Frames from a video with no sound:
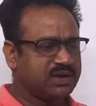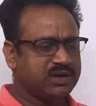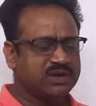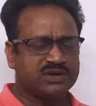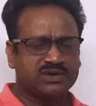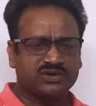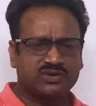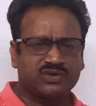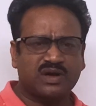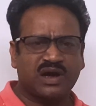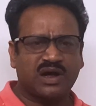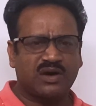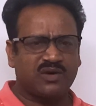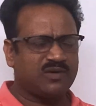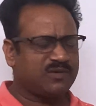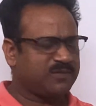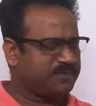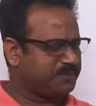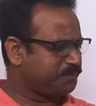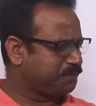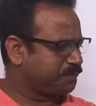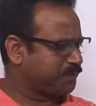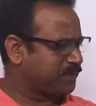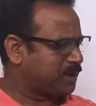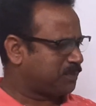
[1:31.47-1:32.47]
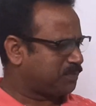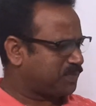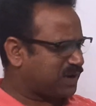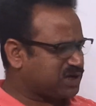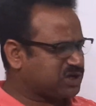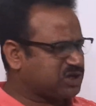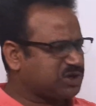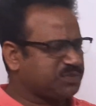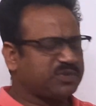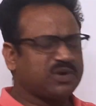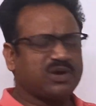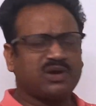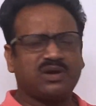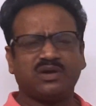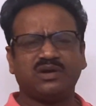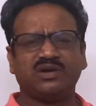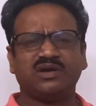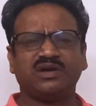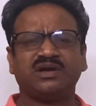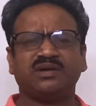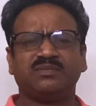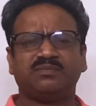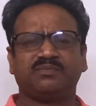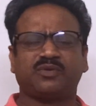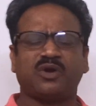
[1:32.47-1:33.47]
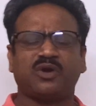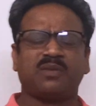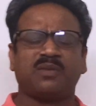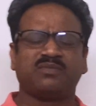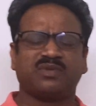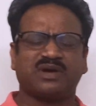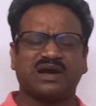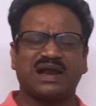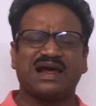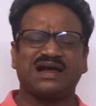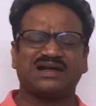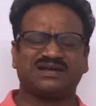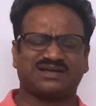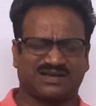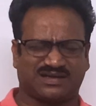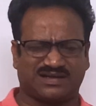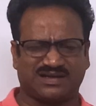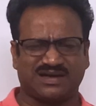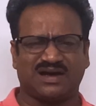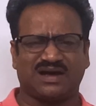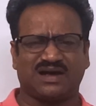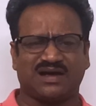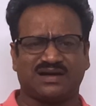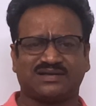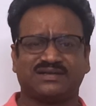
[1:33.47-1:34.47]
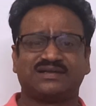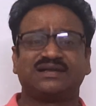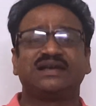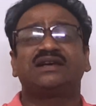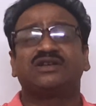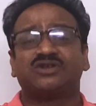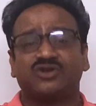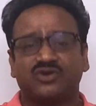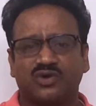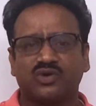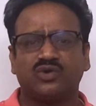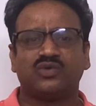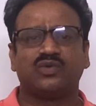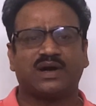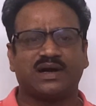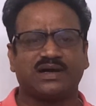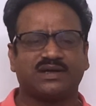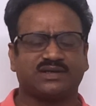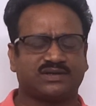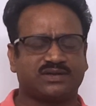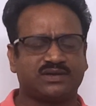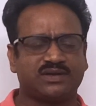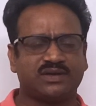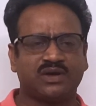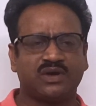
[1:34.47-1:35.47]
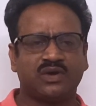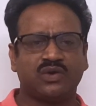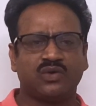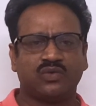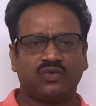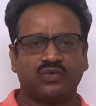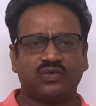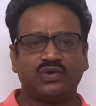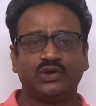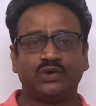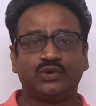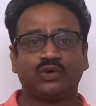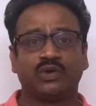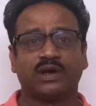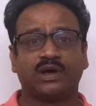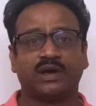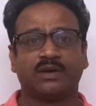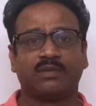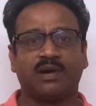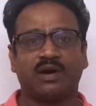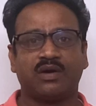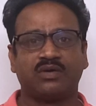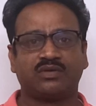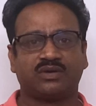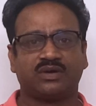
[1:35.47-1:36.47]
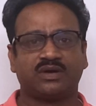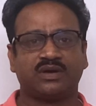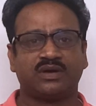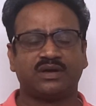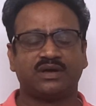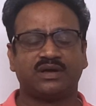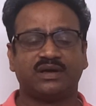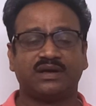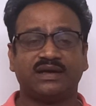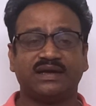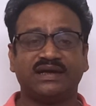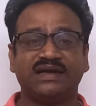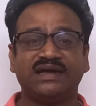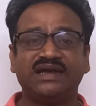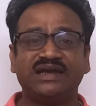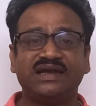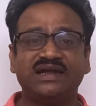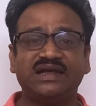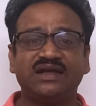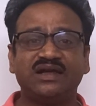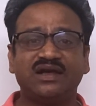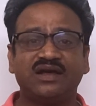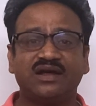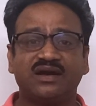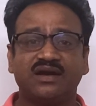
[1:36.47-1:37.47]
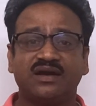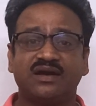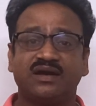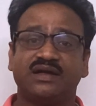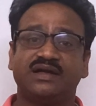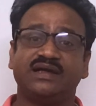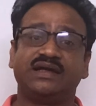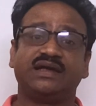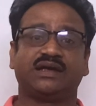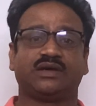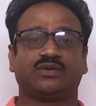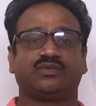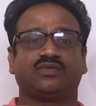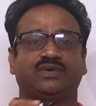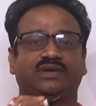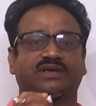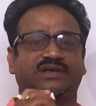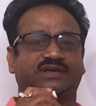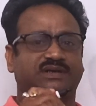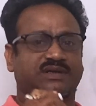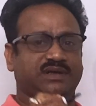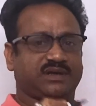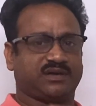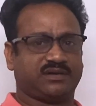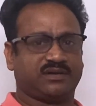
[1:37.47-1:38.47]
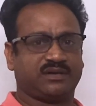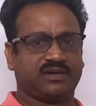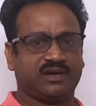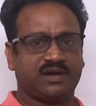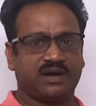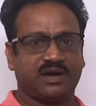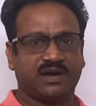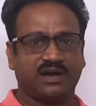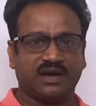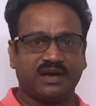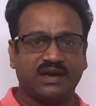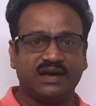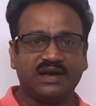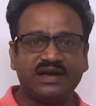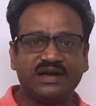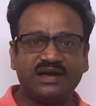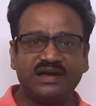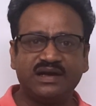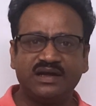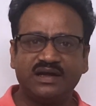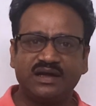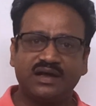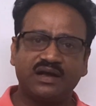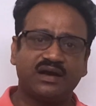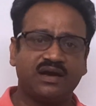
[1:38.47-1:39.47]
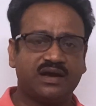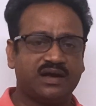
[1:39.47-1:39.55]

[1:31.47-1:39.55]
So now, first of all, from class 6 onwards, we know about linear equation. Linear